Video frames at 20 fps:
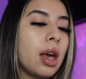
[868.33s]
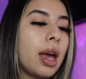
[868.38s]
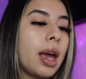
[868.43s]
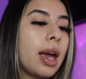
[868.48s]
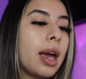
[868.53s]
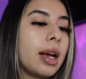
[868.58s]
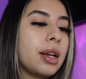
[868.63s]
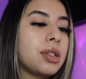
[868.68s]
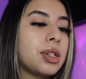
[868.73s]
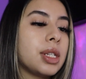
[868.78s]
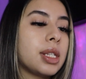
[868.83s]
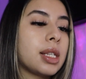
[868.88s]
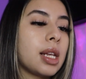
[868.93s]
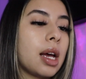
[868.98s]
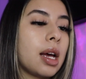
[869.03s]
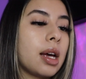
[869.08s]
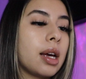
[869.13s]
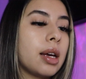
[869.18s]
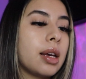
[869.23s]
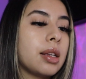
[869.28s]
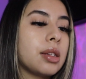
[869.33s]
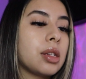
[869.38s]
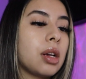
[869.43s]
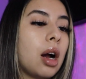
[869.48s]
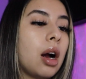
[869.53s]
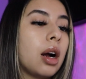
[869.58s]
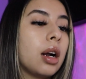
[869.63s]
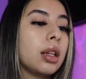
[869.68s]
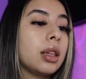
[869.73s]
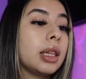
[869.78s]
And she says
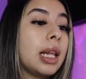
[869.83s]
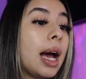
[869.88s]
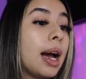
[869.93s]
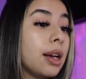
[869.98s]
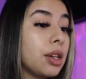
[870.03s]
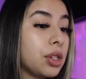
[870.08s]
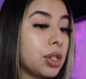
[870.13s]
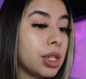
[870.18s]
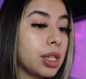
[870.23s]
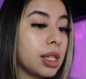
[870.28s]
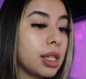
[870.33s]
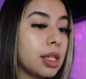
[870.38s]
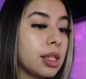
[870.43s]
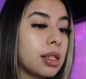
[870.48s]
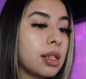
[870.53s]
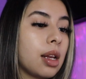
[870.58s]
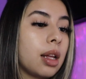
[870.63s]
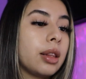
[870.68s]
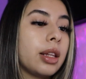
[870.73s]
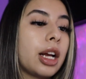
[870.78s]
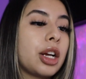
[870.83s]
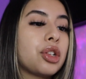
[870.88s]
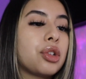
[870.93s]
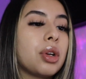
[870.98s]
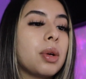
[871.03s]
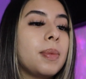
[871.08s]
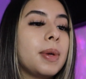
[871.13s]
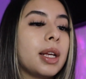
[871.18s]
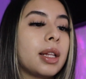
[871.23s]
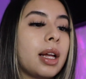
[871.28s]
our lashes,
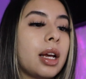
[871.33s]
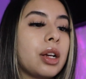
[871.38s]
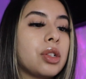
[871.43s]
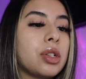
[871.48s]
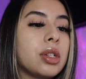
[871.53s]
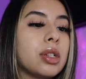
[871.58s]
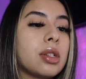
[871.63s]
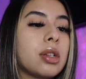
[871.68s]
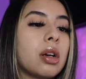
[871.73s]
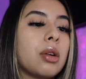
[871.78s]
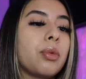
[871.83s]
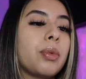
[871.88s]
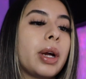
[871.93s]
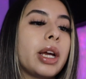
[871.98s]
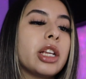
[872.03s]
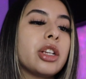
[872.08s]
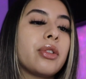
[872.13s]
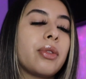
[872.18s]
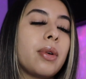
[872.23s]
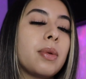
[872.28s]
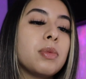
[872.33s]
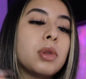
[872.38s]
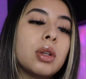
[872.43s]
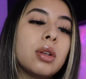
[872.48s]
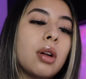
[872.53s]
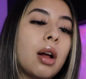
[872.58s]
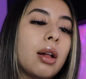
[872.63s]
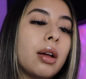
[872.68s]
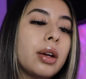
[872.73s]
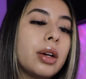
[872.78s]
luxury mink lashes, range from
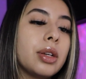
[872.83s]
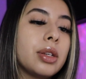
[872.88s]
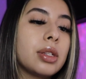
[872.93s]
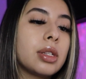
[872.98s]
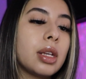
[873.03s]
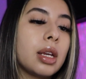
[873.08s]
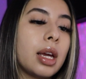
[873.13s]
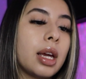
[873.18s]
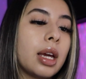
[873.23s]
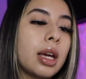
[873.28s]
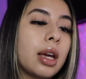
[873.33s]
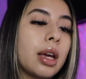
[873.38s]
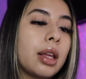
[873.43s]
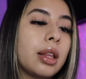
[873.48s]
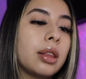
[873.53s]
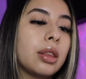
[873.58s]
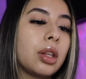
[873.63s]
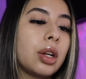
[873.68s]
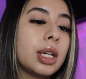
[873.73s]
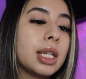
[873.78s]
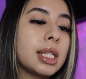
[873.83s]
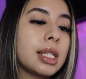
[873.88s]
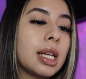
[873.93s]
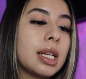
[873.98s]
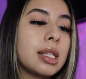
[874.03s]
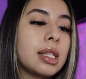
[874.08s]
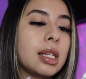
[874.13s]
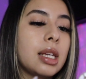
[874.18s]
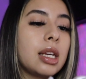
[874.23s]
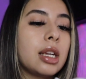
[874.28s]

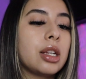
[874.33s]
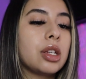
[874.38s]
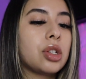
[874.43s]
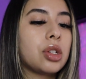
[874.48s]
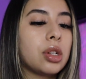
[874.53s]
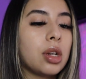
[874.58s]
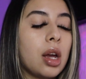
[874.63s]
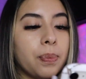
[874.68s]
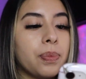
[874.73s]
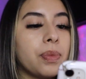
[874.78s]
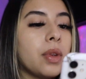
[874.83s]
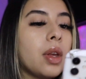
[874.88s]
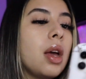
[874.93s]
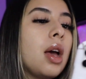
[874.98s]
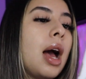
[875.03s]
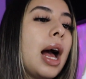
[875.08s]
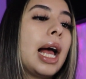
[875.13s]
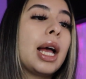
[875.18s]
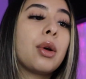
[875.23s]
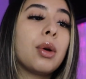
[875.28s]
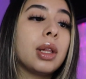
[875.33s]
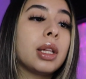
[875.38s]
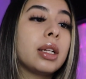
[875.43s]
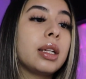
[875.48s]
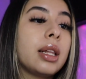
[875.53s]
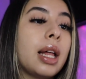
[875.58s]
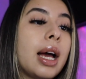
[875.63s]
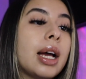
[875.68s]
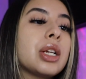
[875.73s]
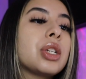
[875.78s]
$2.30 each. High
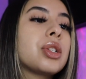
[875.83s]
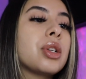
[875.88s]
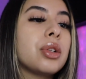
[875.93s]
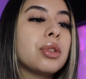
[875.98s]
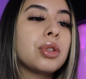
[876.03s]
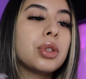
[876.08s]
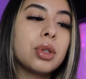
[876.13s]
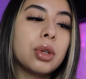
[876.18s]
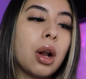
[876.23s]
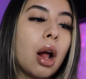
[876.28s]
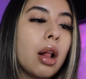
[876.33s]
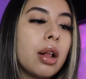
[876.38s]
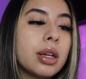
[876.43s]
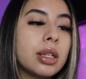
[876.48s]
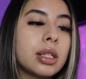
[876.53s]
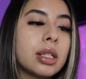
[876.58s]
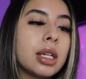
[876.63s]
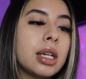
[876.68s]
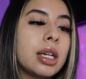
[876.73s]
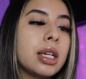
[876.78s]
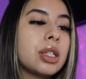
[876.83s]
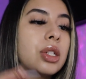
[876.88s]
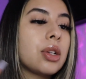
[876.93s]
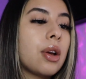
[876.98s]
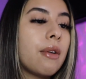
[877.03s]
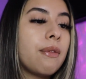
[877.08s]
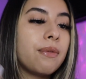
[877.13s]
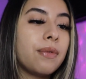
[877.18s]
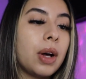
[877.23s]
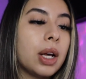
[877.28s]
quality lash, $2 each.
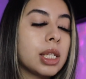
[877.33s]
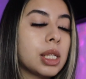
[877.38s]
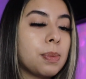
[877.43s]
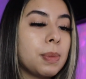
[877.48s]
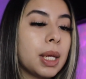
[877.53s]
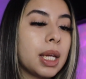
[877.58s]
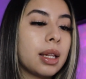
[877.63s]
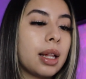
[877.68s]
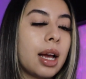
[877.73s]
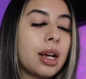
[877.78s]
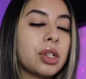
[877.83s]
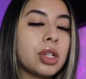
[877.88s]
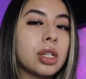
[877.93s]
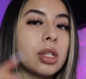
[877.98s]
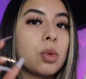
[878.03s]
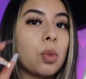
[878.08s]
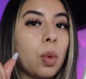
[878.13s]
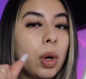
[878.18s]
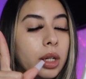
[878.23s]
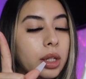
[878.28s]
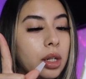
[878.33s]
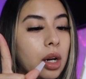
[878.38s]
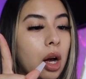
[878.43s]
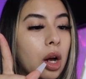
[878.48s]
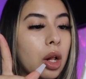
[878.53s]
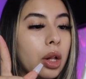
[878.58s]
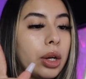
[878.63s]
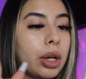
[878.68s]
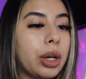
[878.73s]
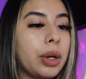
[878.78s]
False mink lashes,
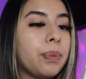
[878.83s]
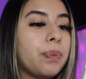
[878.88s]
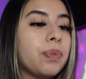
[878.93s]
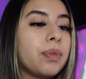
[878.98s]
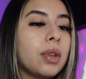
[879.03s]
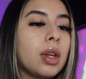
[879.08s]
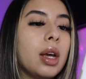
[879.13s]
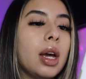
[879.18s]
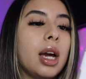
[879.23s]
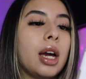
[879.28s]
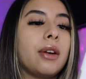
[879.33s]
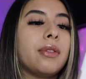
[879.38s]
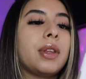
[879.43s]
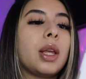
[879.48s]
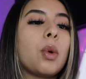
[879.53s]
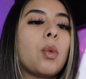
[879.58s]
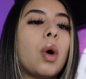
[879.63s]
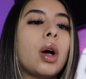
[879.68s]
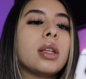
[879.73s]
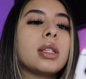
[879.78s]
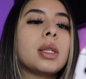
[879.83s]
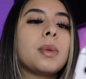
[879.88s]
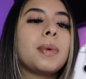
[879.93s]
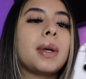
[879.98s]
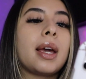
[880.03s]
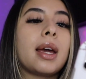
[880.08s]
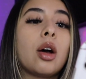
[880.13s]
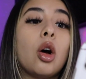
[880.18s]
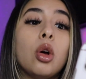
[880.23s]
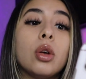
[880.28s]
$1. If they want to
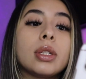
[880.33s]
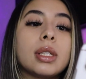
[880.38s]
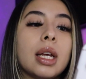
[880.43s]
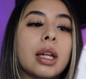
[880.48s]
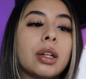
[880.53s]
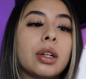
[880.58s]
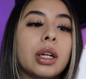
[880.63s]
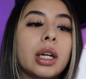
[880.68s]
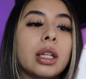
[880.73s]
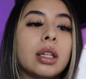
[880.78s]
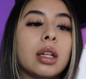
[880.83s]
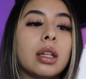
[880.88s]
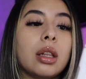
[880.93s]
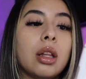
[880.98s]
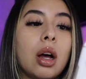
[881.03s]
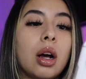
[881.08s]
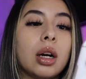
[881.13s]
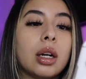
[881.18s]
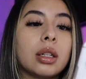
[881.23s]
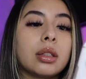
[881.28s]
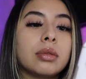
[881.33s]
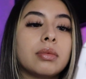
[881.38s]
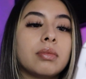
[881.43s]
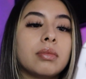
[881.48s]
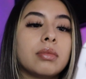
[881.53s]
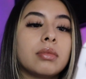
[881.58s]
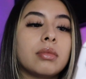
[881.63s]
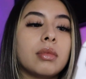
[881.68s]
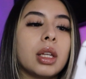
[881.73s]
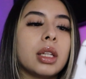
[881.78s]
be a wholesaler in the long
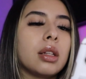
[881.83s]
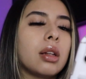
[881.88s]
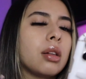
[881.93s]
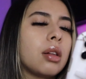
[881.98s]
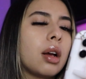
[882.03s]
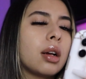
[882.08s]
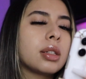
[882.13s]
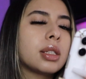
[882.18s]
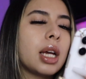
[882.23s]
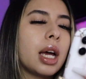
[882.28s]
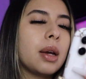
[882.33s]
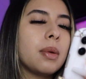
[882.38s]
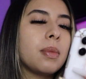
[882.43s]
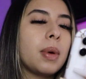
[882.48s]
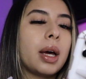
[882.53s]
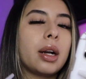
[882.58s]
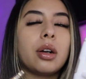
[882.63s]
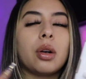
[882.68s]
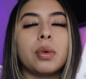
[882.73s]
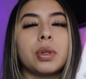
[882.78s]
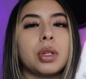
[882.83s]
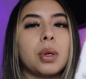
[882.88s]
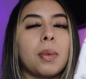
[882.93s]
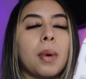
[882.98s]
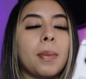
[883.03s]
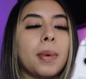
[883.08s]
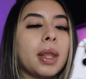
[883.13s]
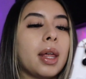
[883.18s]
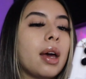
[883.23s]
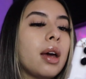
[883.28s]
time, I don't know what she
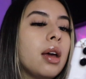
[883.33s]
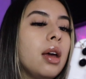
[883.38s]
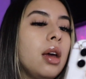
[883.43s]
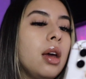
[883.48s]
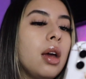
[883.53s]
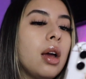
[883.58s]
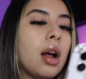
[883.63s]
meant by that.